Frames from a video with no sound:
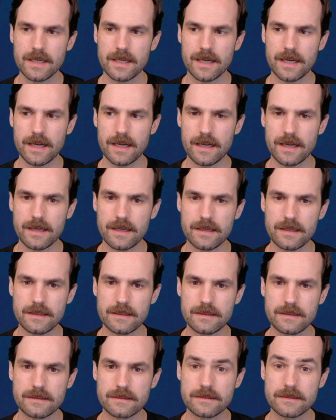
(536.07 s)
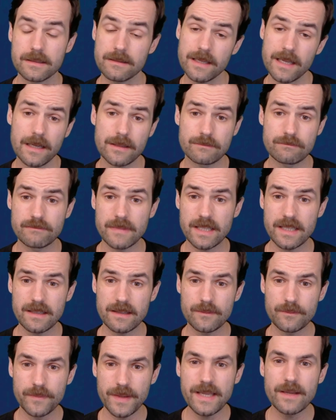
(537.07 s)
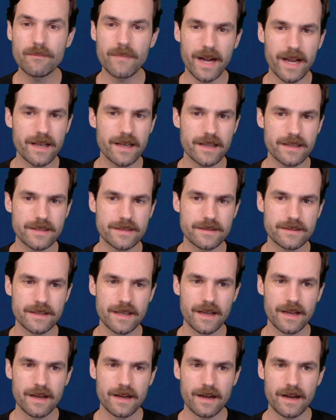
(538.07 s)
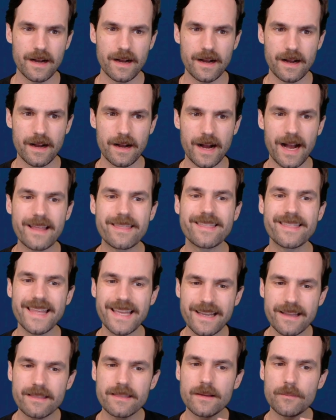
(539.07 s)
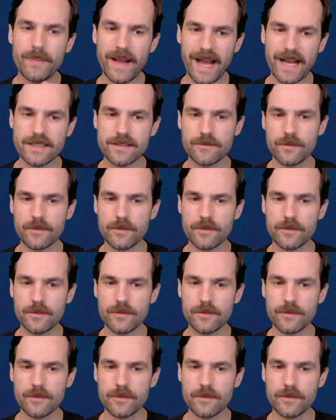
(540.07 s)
So yeah, B-. I think the passive